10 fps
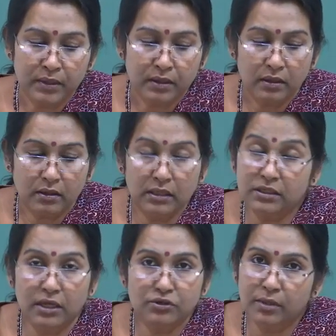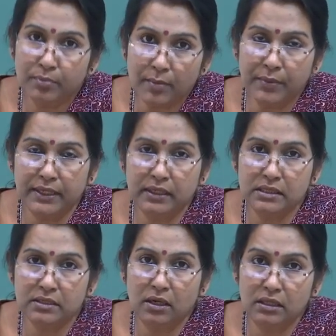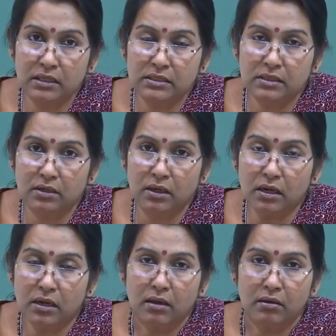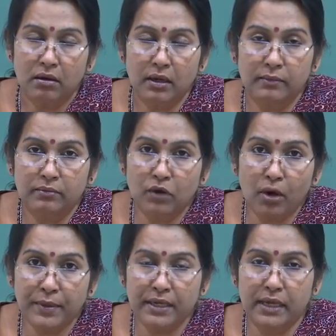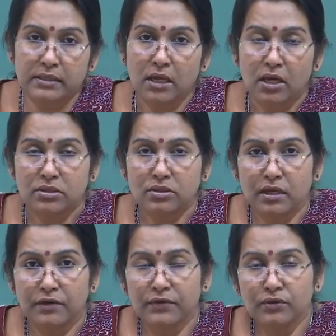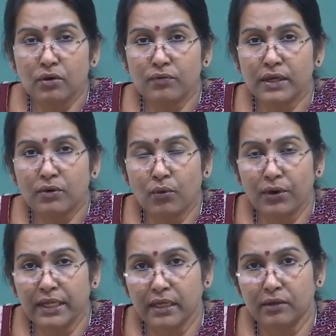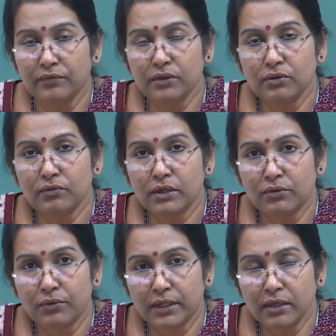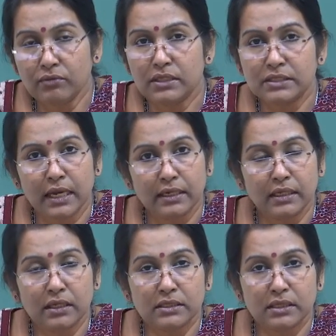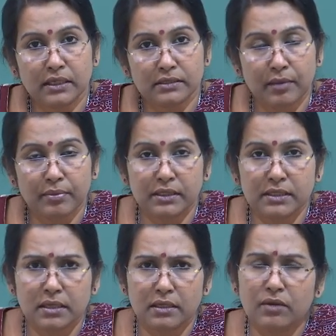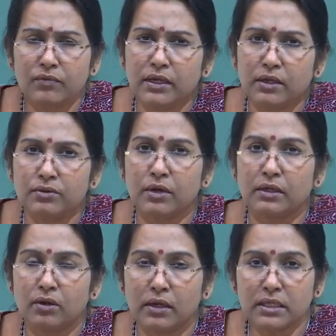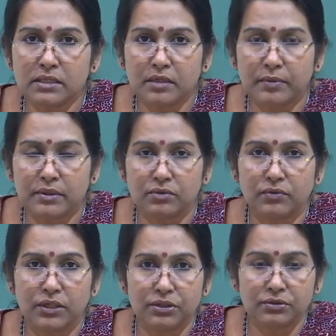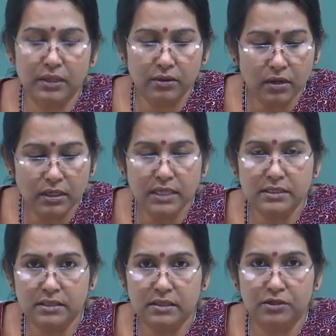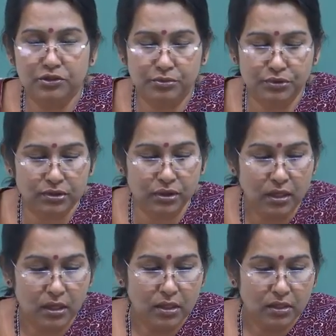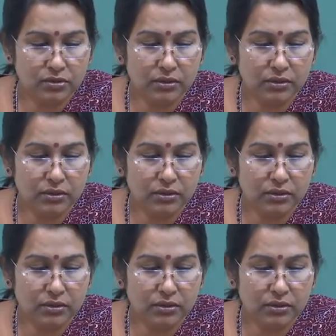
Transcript: intellectual property, it is his or her copyrights. So, even though we are quoting, we are citing as an example this and that, we need to acknowledge that person, we need to recognize his contribution. So,